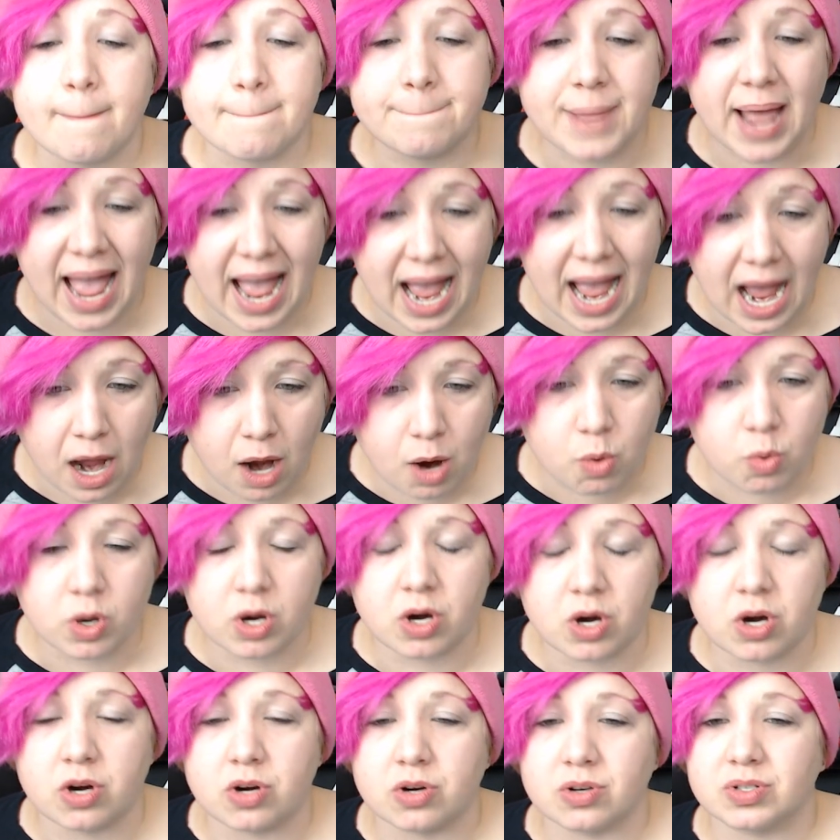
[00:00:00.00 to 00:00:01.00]

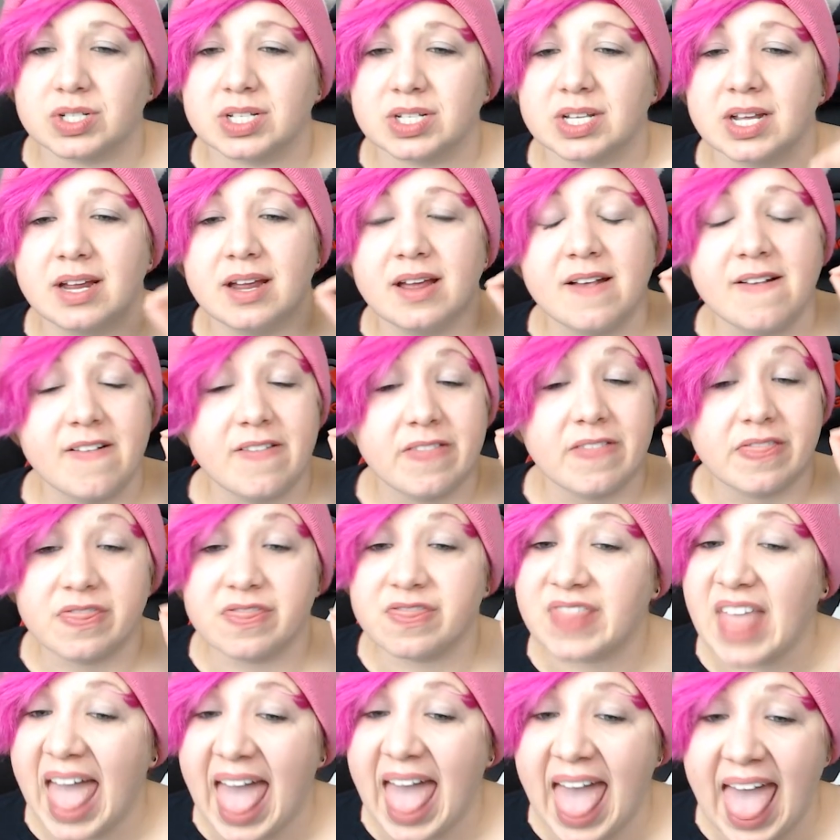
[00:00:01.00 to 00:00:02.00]
powers.
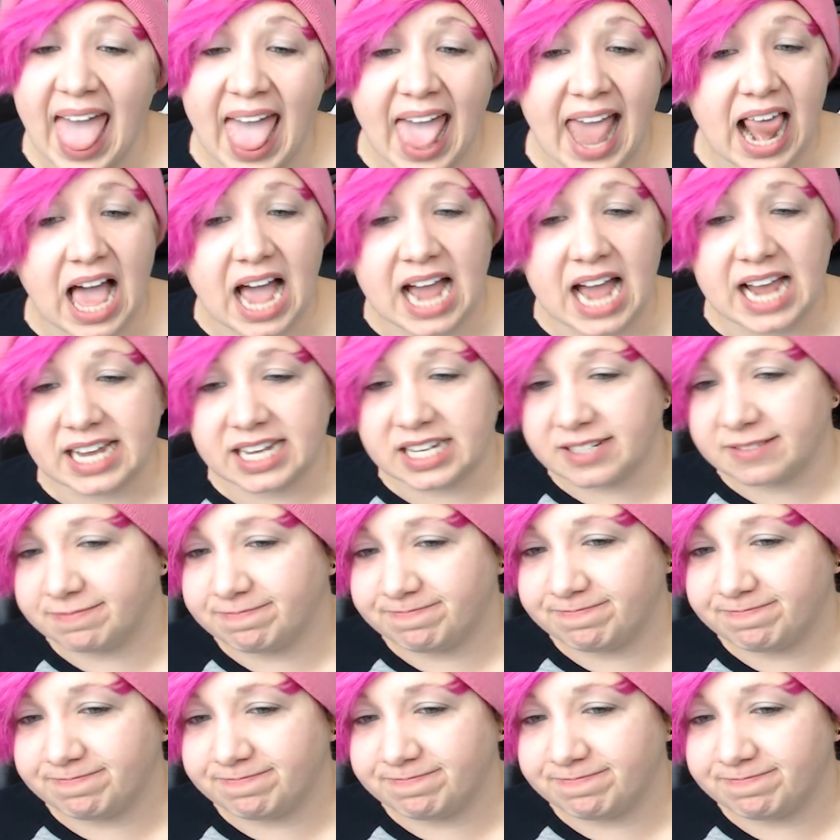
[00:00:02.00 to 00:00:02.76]
That I...